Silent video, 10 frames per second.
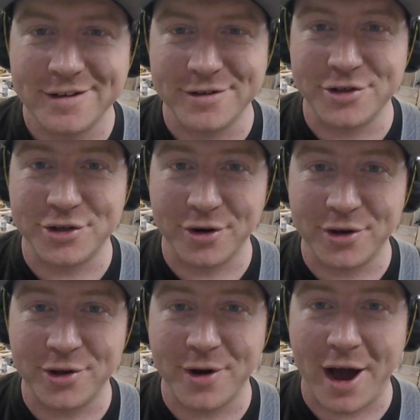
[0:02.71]
to show
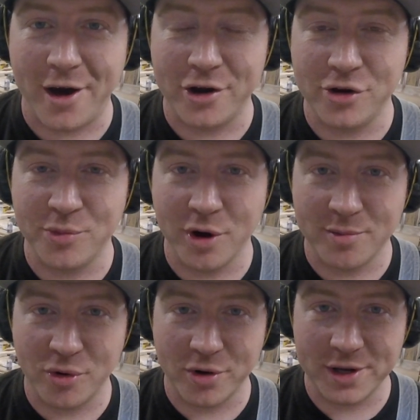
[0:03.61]
you how I do
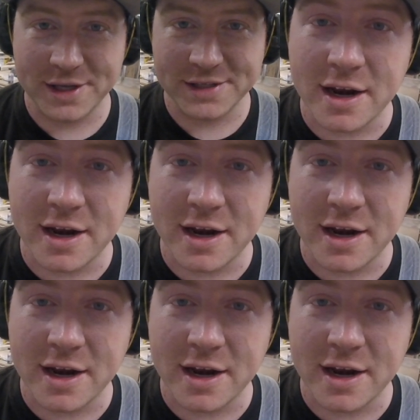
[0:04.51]
breadboard in.